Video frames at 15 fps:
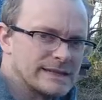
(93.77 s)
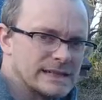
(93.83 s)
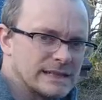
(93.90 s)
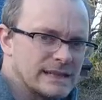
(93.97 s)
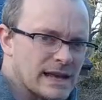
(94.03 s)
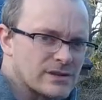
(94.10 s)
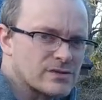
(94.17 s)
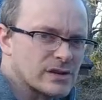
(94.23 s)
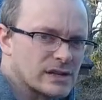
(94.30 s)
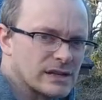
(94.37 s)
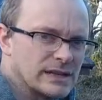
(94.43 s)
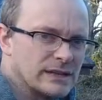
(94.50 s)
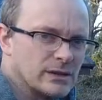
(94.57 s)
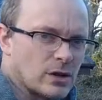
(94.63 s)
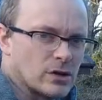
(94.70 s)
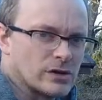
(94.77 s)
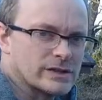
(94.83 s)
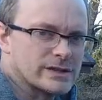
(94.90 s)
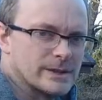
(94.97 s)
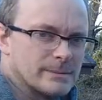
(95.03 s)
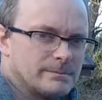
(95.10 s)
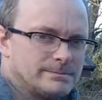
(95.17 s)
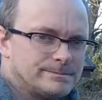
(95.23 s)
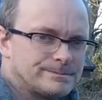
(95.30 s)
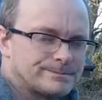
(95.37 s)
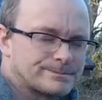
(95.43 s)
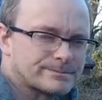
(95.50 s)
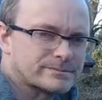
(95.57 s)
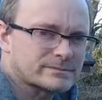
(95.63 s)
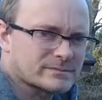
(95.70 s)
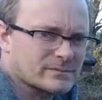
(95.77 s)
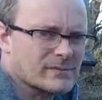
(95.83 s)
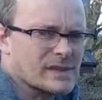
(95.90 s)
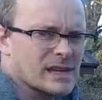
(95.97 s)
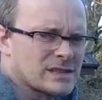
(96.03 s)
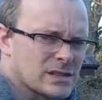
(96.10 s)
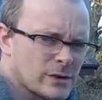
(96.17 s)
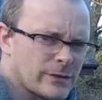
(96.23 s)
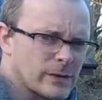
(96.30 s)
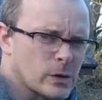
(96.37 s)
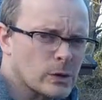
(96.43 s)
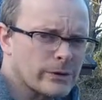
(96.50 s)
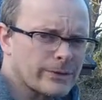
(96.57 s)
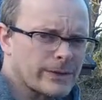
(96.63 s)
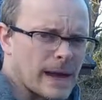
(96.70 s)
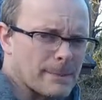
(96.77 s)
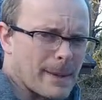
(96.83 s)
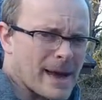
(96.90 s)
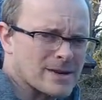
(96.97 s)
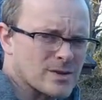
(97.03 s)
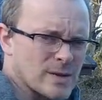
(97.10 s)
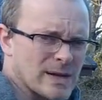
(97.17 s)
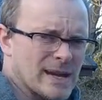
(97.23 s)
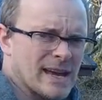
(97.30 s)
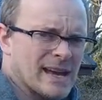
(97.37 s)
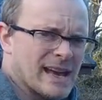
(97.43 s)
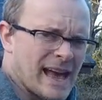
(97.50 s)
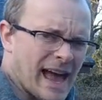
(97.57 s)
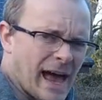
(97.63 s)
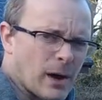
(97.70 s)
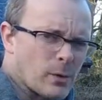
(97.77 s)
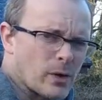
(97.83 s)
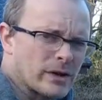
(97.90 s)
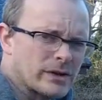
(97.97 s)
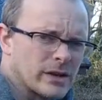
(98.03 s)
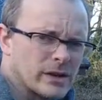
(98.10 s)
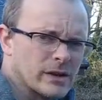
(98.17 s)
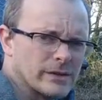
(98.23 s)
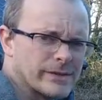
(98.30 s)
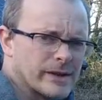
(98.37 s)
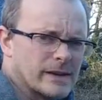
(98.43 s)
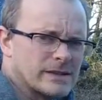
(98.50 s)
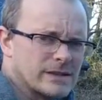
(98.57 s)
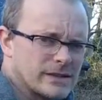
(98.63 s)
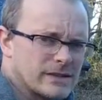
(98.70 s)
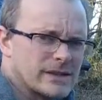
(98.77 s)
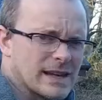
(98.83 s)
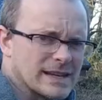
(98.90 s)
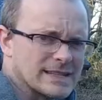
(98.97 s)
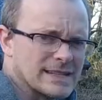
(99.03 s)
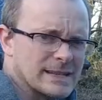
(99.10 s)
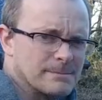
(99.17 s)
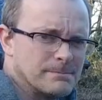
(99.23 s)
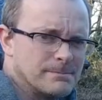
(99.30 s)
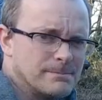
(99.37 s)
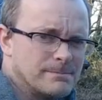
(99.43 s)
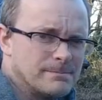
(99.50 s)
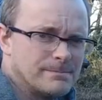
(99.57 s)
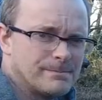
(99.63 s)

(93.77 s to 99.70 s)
is electrically locked. So if you've got a flat battery, how on earth do you get in?